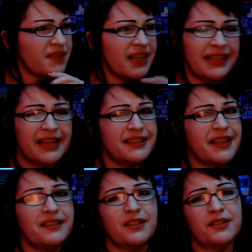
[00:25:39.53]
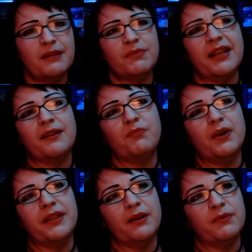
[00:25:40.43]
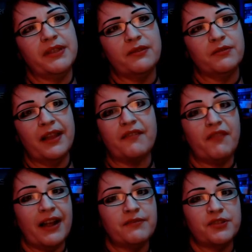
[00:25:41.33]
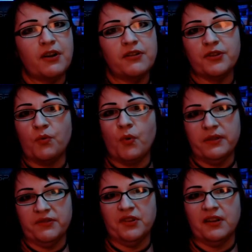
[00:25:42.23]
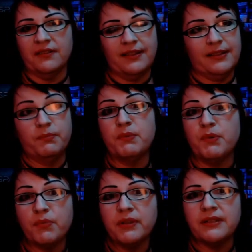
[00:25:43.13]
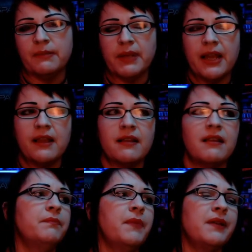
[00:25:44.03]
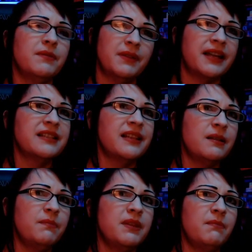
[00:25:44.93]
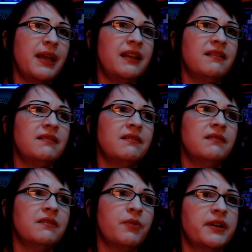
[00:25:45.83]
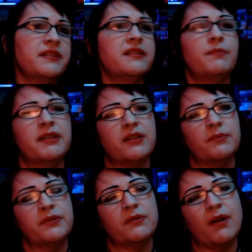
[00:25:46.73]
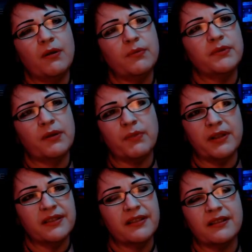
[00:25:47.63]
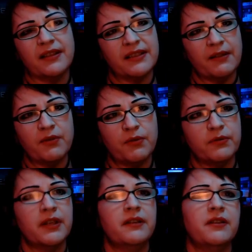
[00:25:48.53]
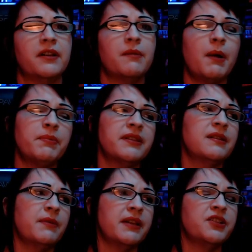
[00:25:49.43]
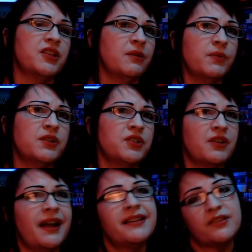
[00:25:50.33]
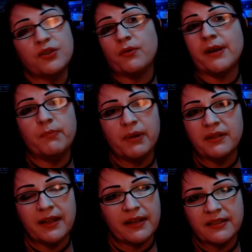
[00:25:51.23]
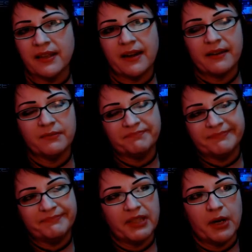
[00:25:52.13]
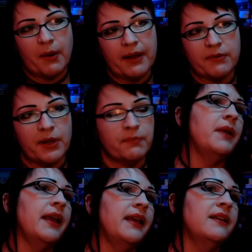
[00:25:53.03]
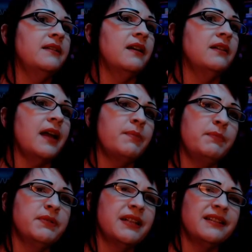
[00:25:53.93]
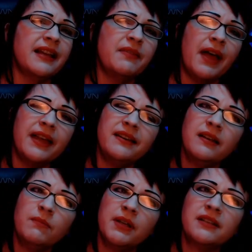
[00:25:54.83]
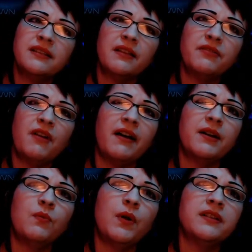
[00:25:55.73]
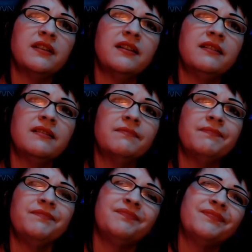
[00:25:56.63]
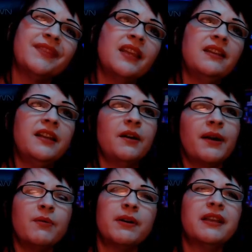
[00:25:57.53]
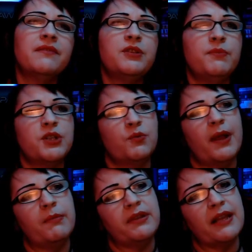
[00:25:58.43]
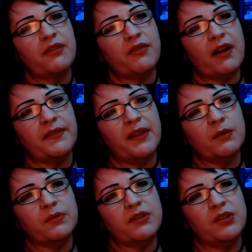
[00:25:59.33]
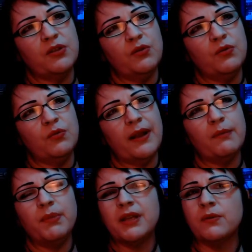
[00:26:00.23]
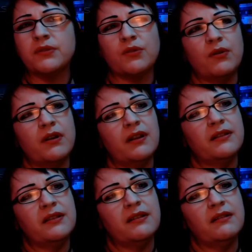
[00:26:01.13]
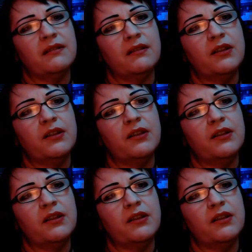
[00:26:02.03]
Like I said, this seemed like one that was either like 5 stars or 1 star. Like some people really seem to hate it. Like I said, the main criticism I saw was, oh, it was unrealistic. Like a 7-year-old kid couldn't come up with some of that shit, which I disagree. But like I said, I don't know. And a lot of people didn't like the ending because they thought it wasn't, you know, I don't want to give too much away, but they thought that it was too ambiguous, or it didn't